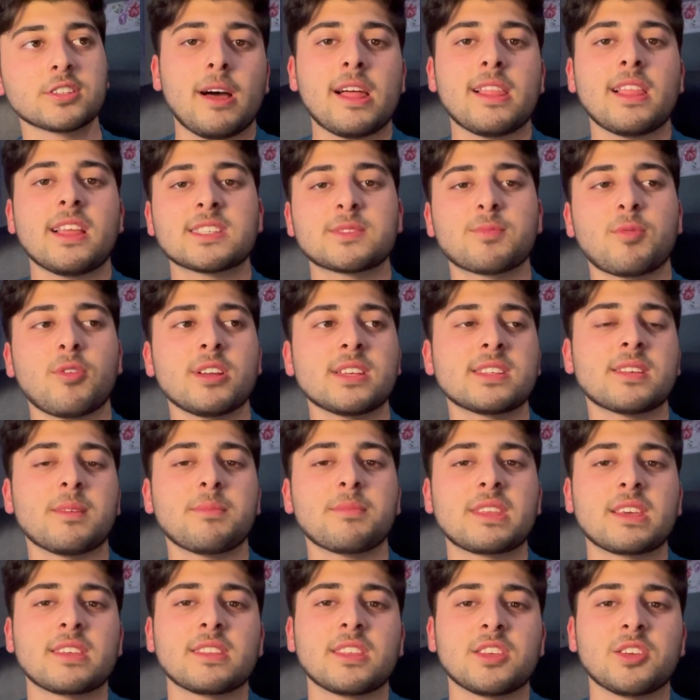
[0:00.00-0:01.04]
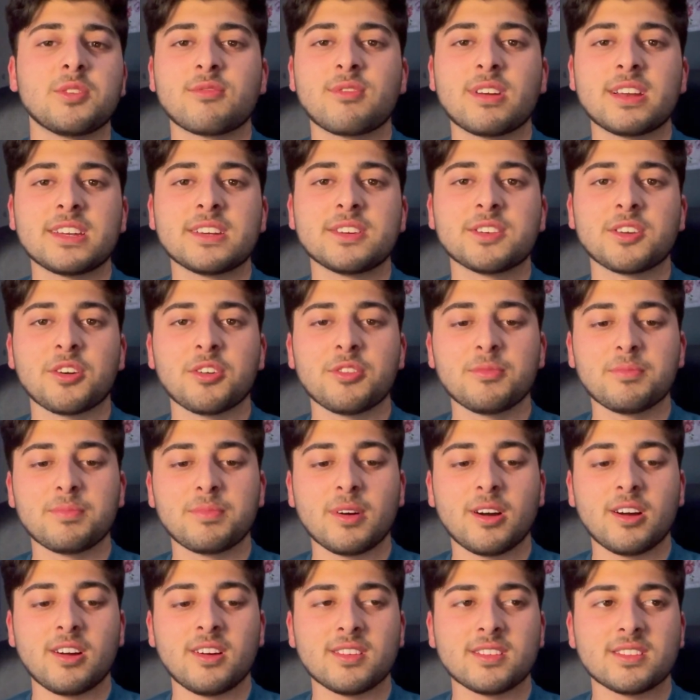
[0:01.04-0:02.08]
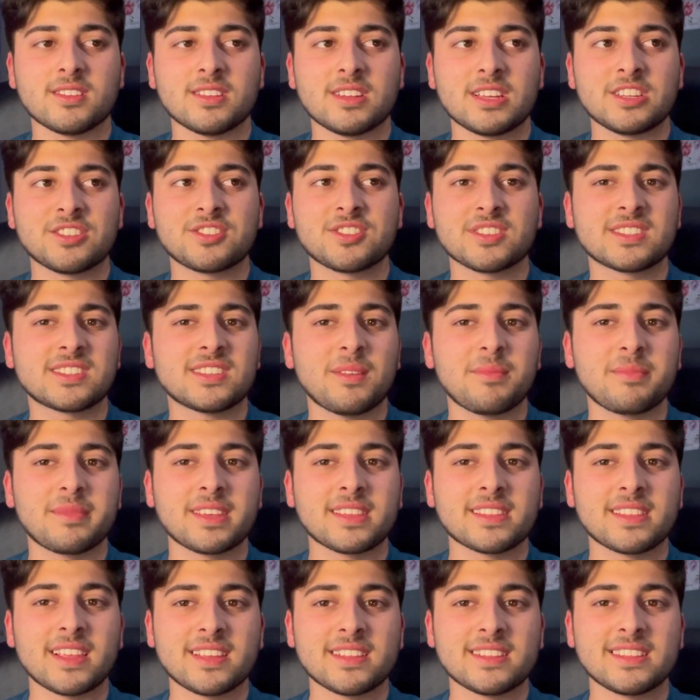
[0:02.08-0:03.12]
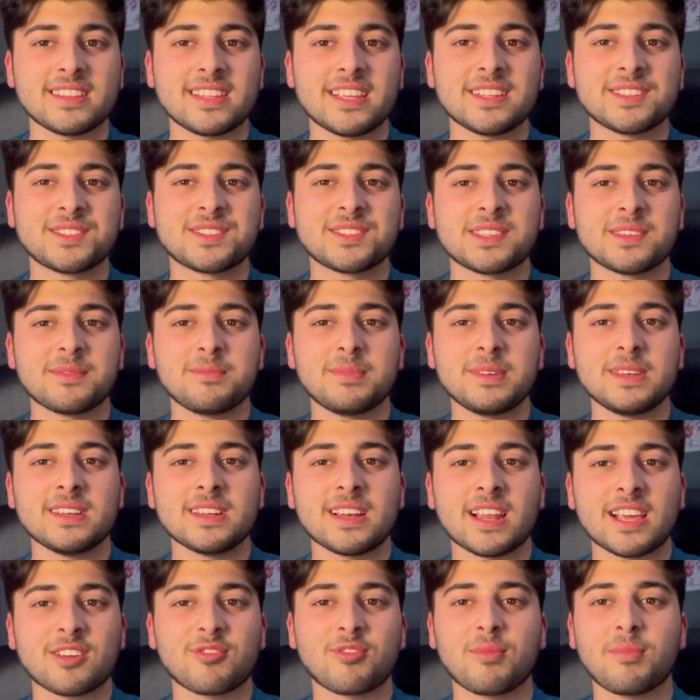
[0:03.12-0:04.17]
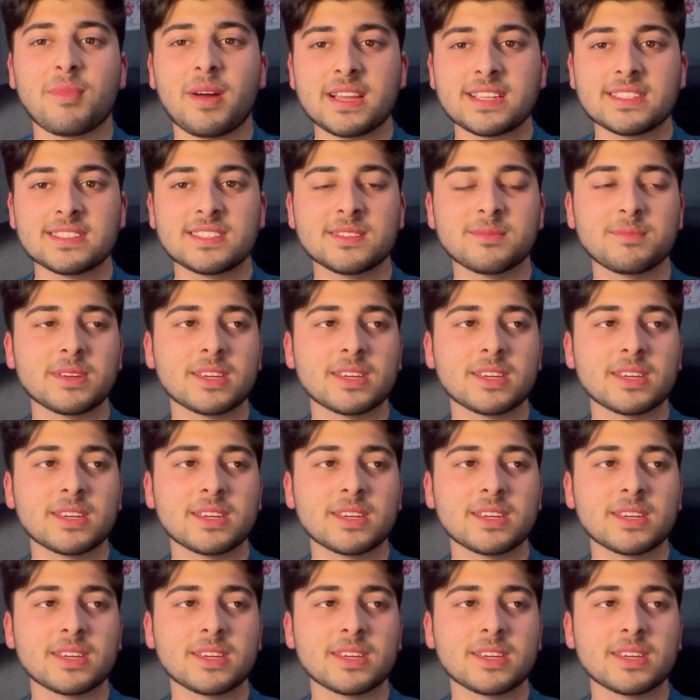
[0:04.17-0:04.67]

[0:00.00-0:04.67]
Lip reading: And that's probably something that you already know, but It's just something that needs to be like reminded,